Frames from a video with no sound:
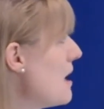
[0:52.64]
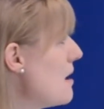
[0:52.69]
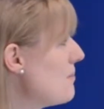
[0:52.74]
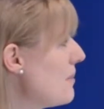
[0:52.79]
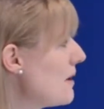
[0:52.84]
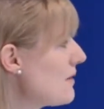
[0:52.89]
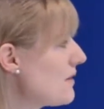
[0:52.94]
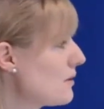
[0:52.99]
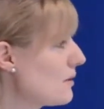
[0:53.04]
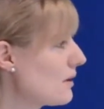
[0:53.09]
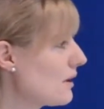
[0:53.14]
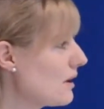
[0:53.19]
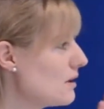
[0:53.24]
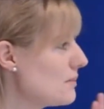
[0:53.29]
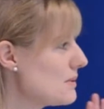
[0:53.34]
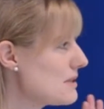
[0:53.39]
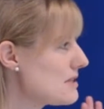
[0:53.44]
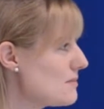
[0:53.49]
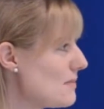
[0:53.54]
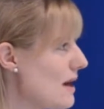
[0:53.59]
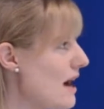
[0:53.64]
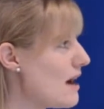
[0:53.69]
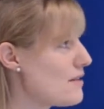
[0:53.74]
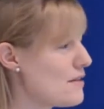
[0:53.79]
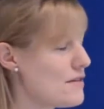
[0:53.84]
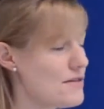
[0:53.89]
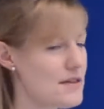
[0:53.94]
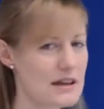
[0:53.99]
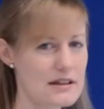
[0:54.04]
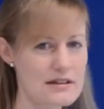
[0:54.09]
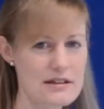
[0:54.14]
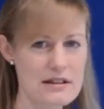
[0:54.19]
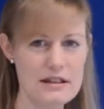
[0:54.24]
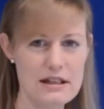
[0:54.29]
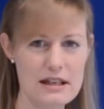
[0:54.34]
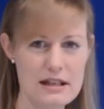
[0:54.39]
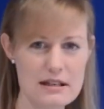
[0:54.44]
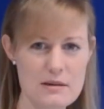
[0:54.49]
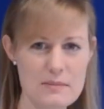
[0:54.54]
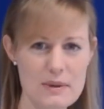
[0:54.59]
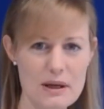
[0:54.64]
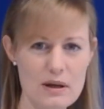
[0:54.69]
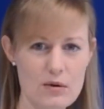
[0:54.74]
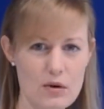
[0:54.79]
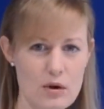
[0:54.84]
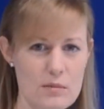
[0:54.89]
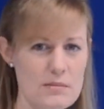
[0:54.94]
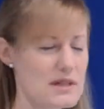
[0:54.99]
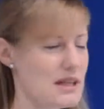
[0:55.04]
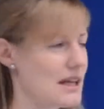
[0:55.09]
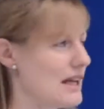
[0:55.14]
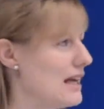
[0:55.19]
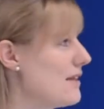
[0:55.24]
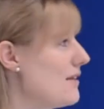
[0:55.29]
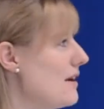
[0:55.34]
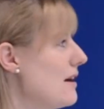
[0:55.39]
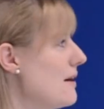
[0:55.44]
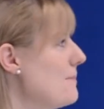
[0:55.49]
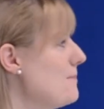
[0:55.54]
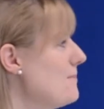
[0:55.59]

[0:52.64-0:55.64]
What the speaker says: But there are going to be some other things that need to be grouped together.